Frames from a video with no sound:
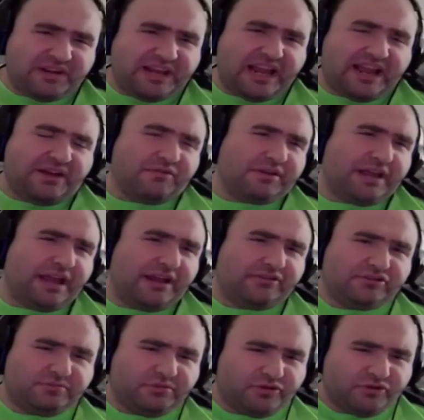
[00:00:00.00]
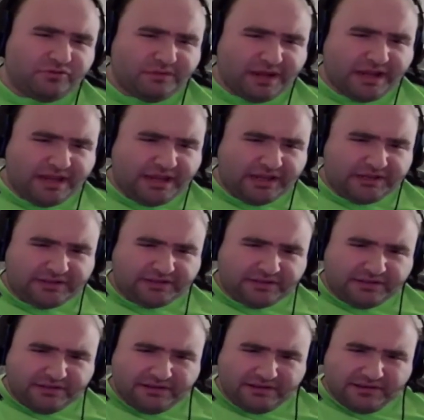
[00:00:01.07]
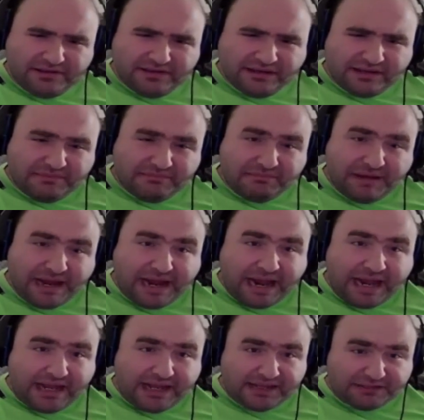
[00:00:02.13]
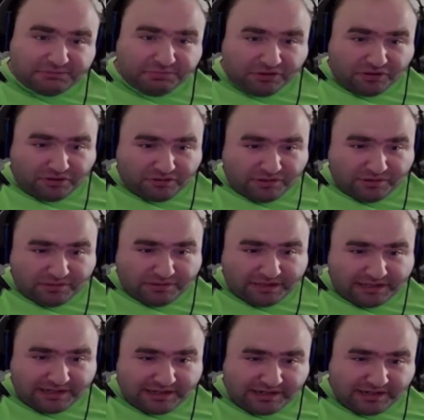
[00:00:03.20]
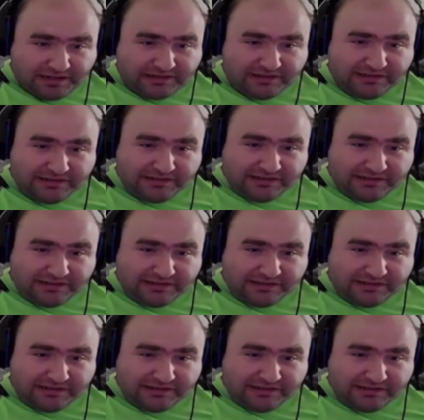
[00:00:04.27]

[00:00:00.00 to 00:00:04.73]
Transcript: Yeah, okay, I'll smart you my ass. My ass, bro. No, he did not.